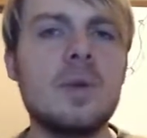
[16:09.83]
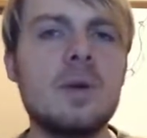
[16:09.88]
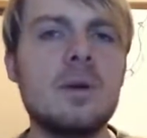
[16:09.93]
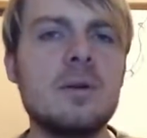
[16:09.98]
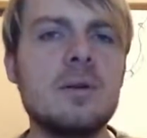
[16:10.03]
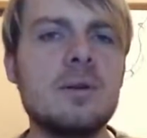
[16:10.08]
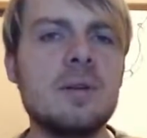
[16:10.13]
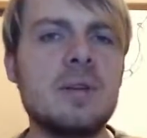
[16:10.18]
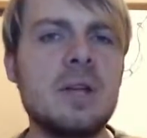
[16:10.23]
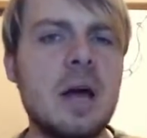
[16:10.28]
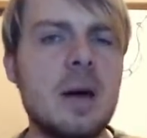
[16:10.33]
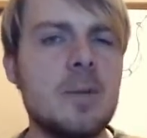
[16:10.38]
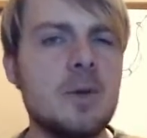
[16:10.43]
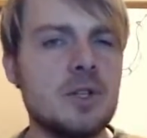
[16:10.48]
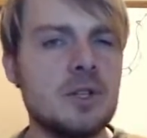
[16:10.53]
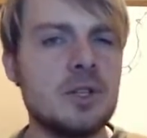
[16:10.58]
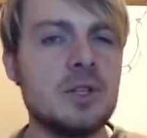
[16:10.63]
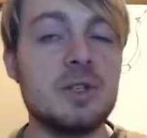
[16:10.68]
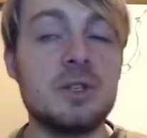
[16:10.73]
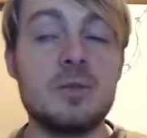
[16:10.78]
The
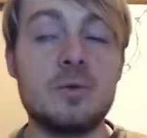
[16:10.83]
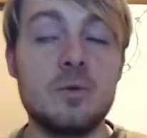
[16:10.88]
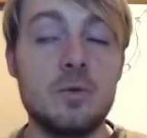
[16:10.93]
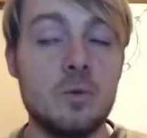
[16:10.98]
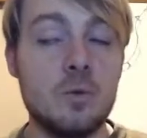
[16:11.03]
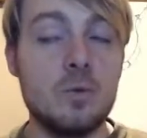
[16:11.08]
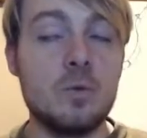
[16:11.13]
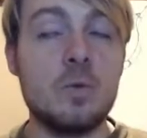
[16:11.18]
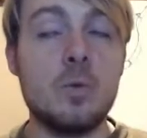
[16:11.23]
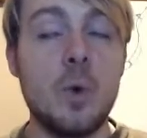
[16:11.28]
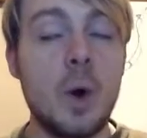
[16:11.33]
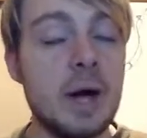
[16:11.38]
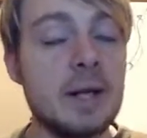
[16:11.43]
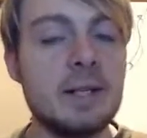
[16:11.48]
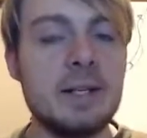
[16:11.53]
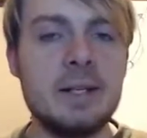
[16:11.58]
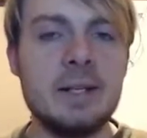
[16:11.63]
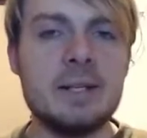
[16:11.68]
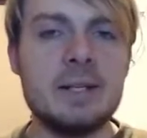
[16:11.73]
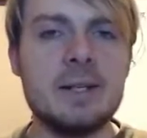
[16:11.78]
damage is quite
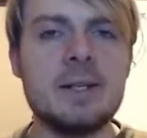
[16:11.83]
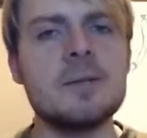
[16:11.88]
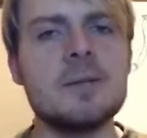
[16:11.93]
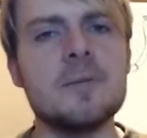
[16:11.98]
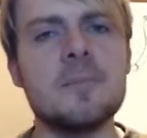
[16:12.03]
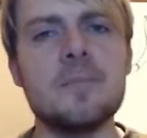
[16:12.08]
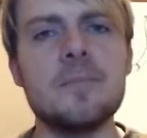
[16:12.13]
decent.